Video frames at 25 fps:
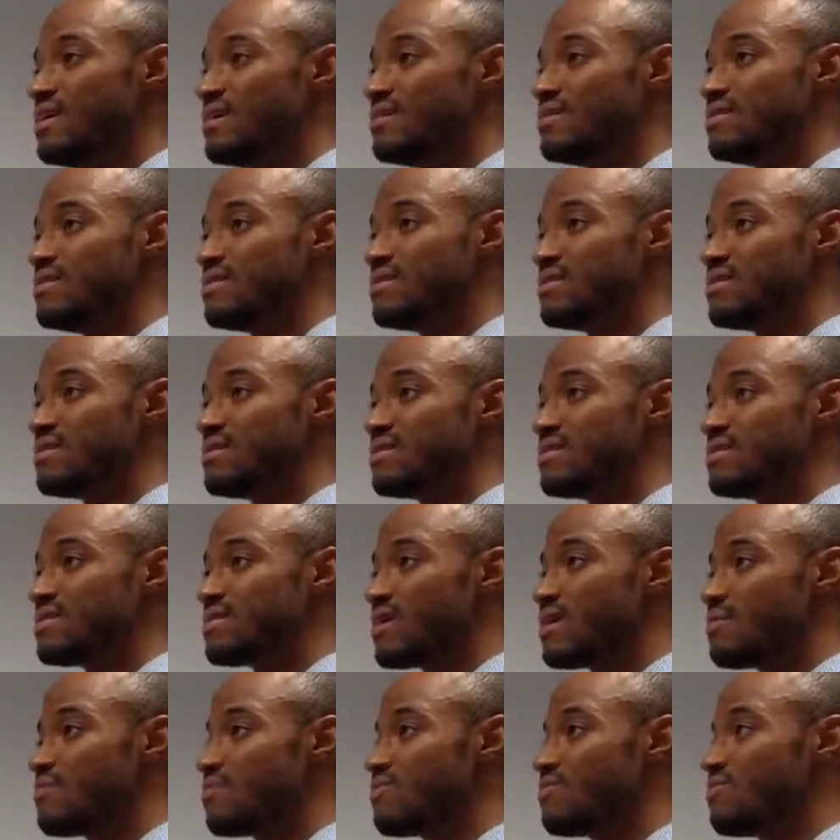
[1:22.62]
the
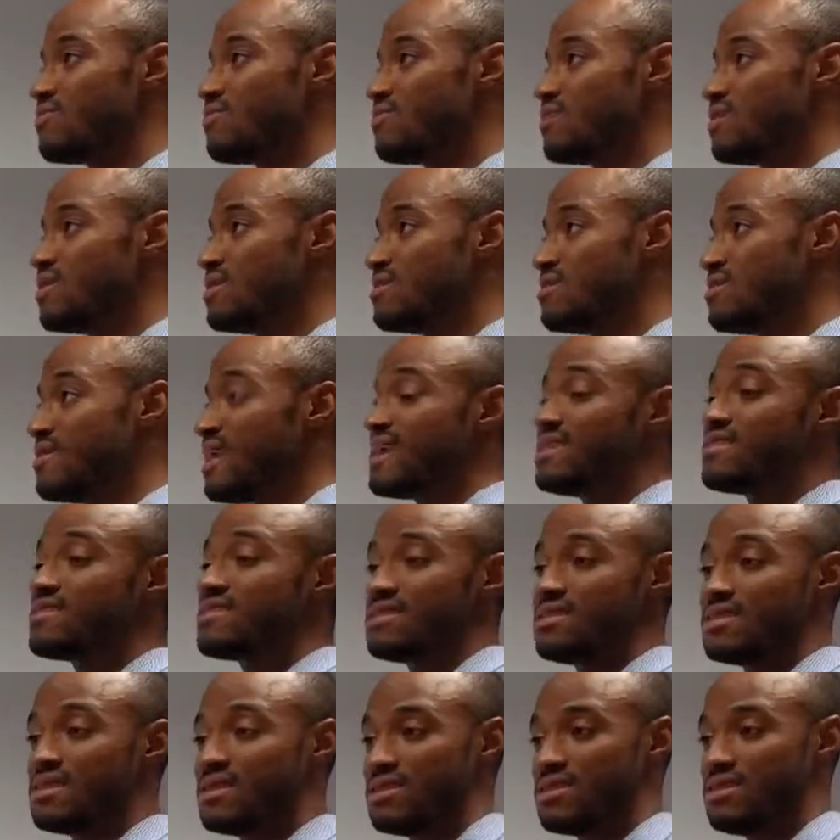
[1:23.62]
type of
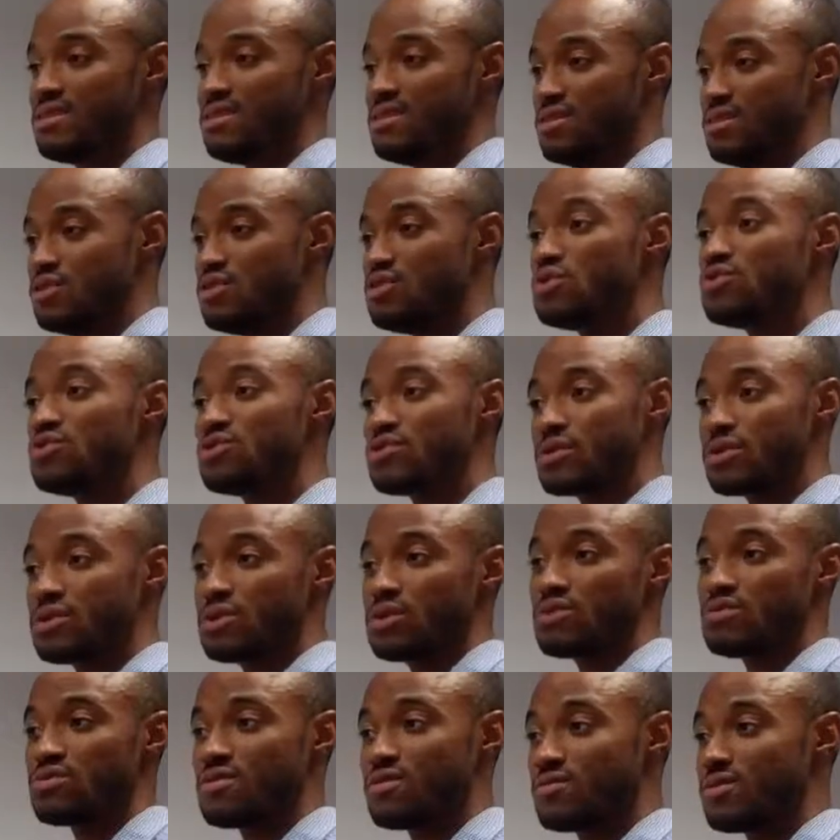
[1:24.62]
data that they're using on
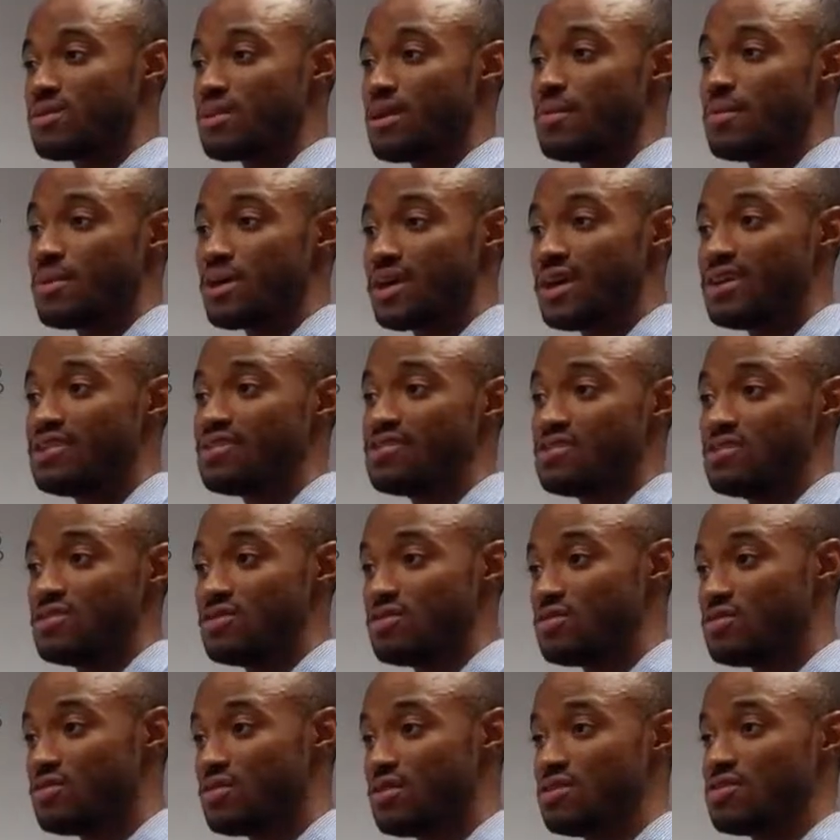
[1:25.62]
those different applications
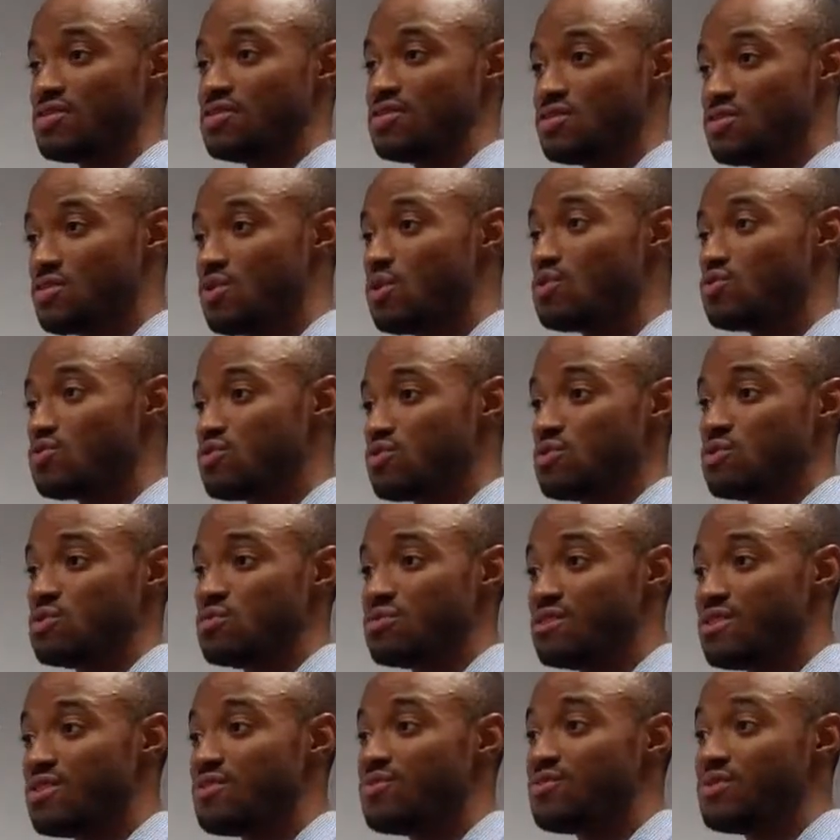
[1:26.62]
is also
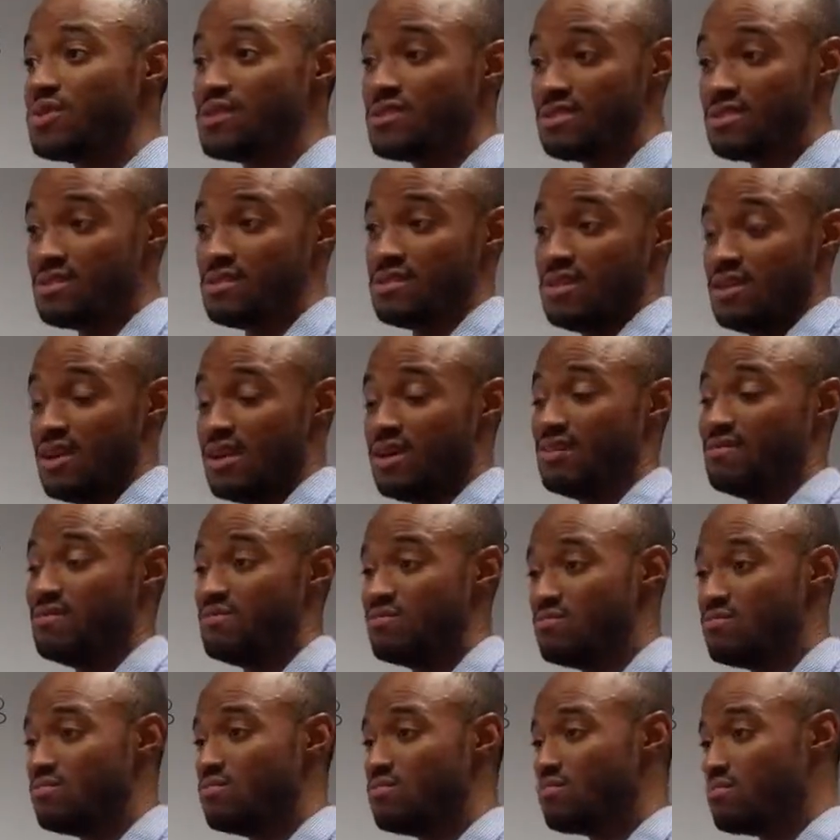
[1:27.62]
different and
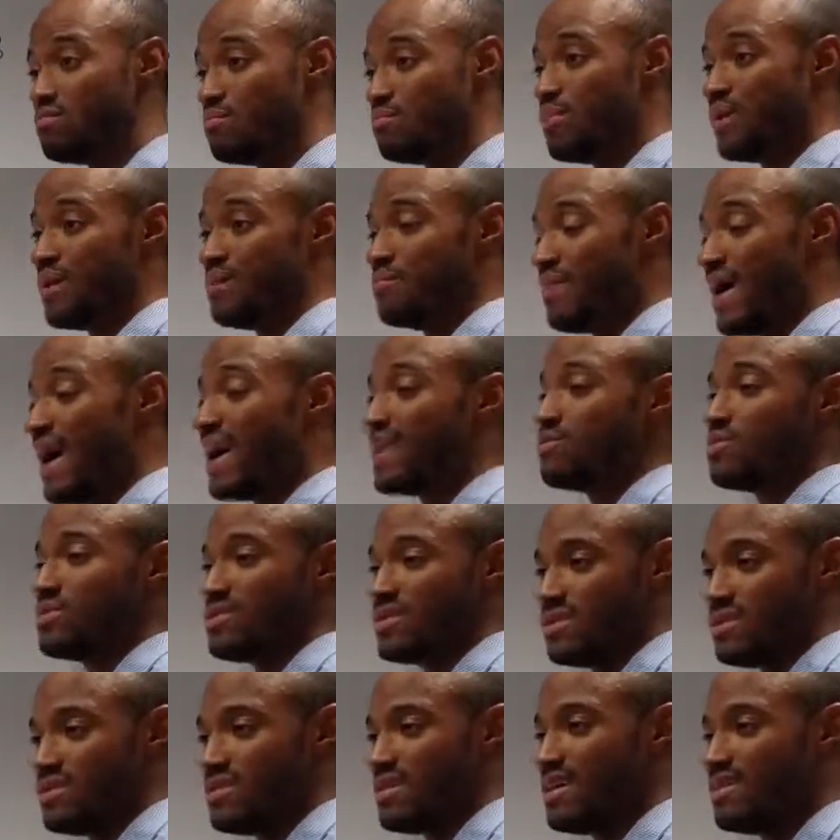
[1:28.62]

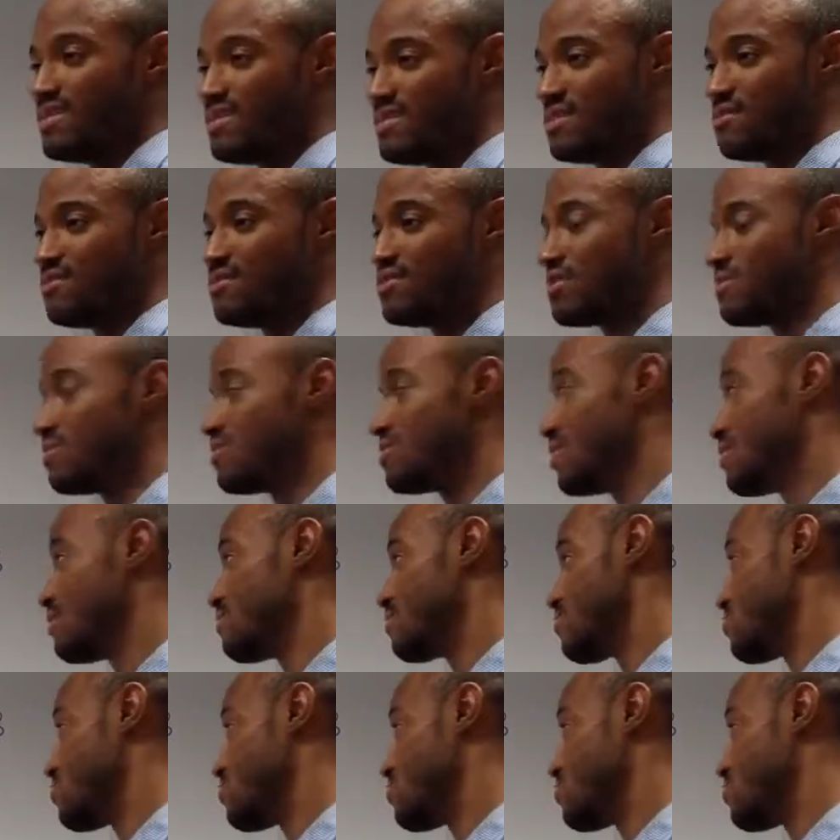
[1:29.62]
bandwidth intensive sometimes as